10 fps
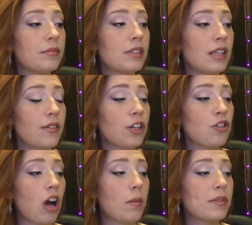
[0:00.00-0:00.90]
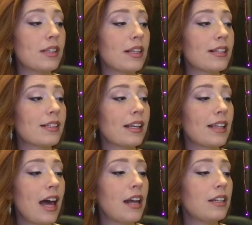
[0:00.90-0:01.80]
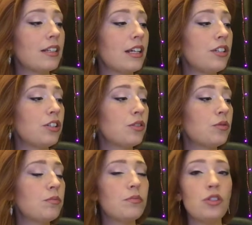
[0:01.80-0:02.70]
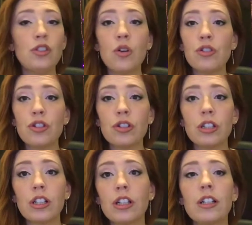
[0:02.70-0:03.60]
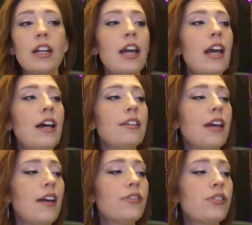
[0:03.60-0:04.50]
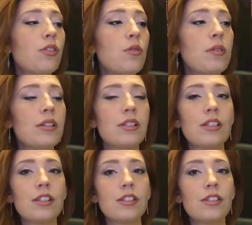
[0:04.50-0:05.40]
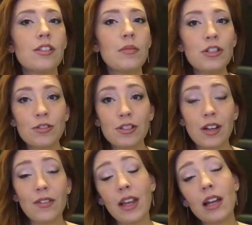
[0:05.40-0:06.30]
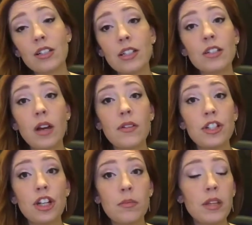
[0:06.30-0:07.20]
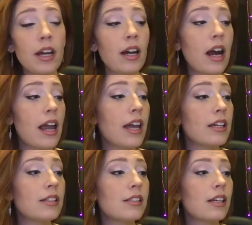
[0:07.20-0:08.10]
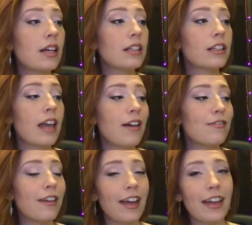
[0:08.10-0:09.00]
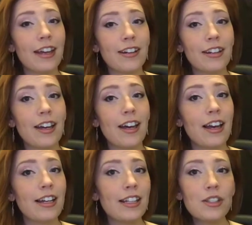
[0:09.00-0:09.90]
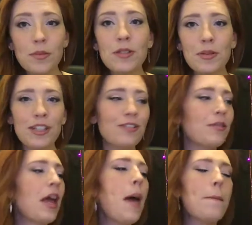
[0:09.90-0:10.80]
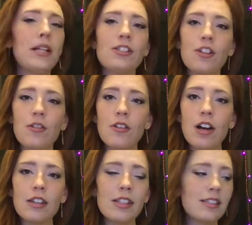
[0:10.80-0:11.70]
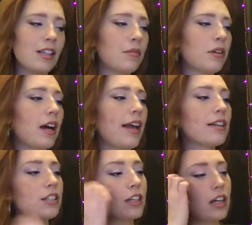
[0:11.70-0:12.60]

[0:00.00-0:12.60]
stevia drops and things like that, and they do no sugar. They have so much cool stuff. They actually do have a gym there and a little cafe area, and it's pretty cool. But so this summer I actually